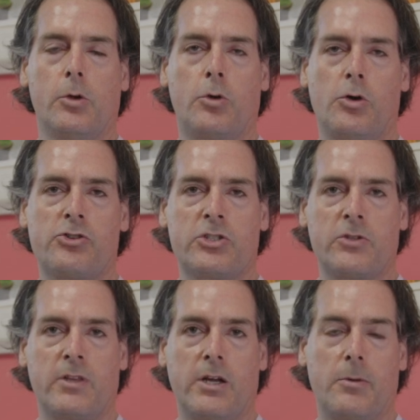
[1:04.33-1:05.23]
conscious
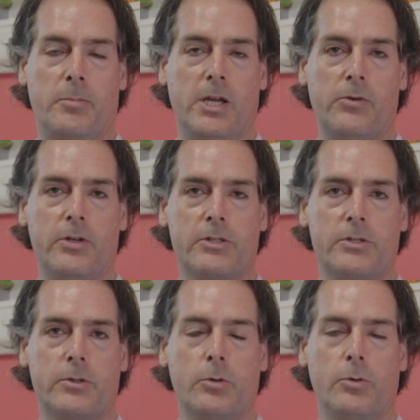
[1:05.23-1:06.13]
of their
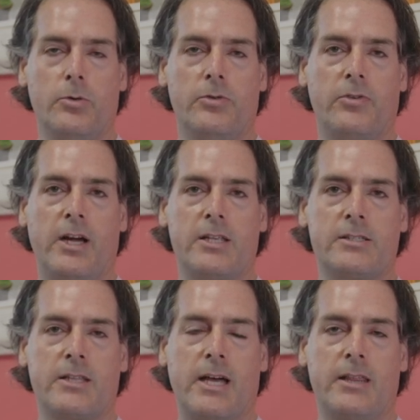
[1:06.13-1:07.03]
appearance, who
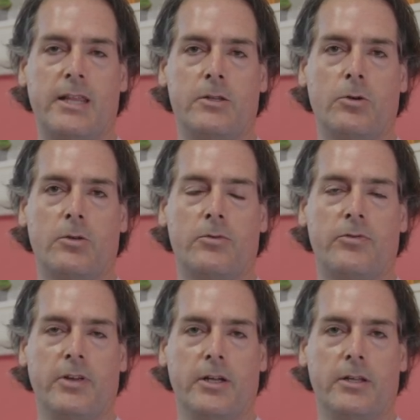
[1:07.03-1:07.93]
finds that they don't
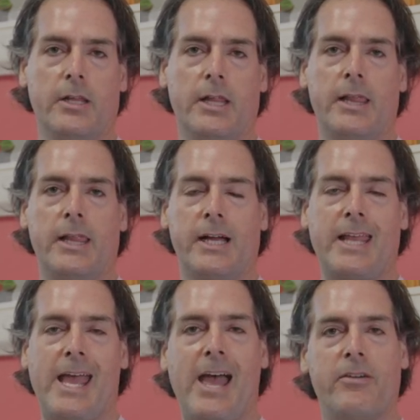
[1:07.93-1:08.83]
feel like
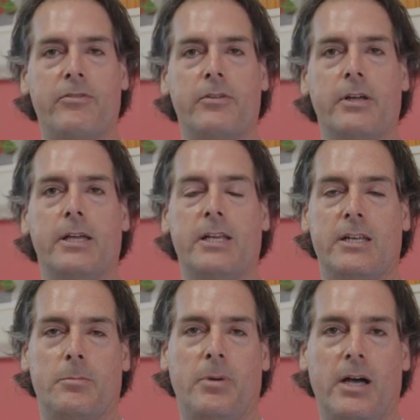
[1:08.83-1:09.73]
they have in
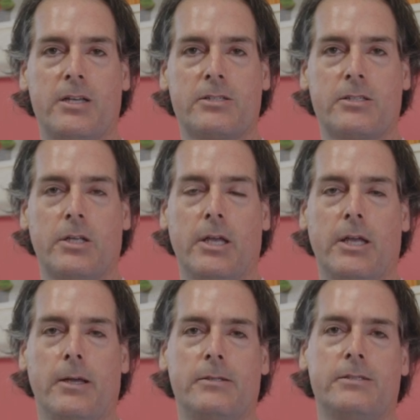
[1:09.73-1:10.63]
the past,
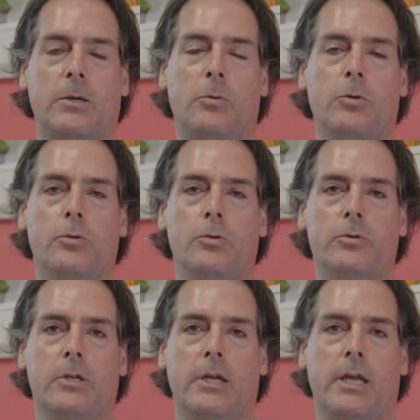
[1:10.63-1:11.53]
someone
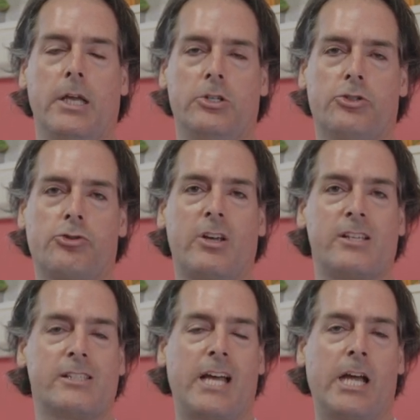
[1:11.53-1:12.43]
who is
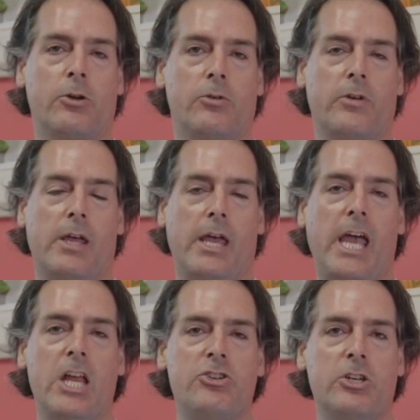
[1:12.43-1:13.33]
showing sign of
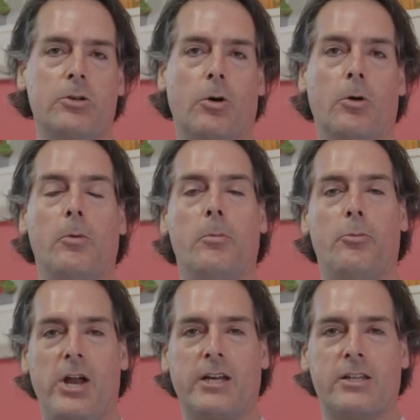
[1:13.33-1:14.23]
aging or
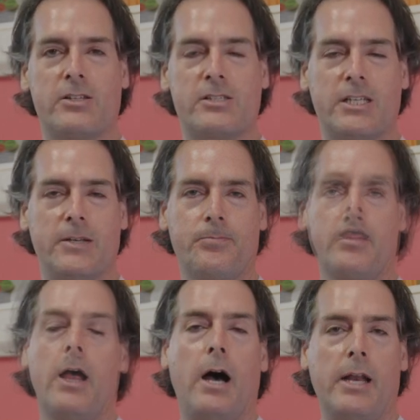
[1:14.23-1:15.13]
pregnancy.
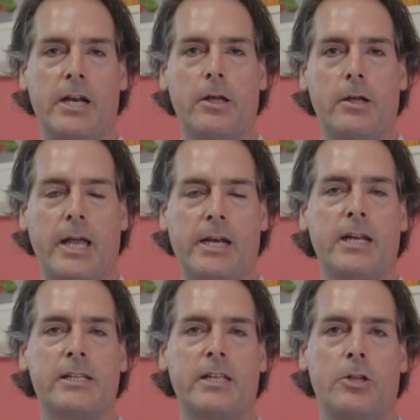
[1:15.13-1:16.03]
Another
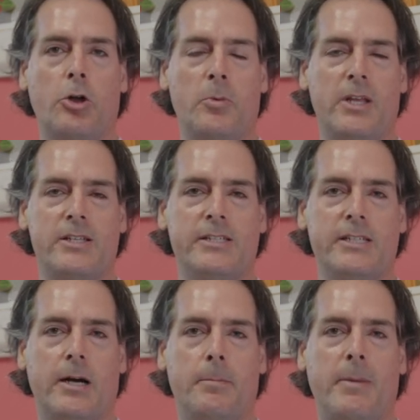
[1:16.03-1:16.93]
candidate I normally
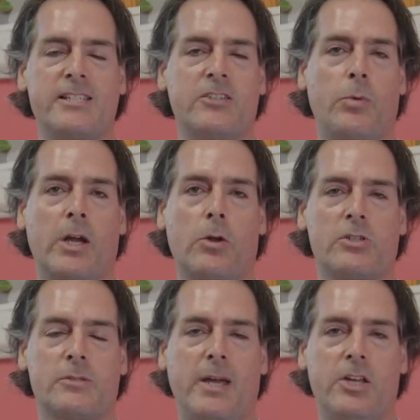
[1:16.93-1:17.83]
see are massive weight
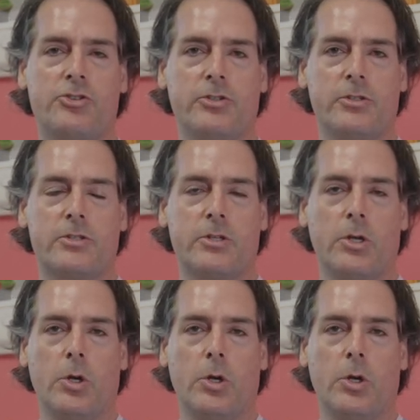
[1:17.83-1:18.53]
loss patients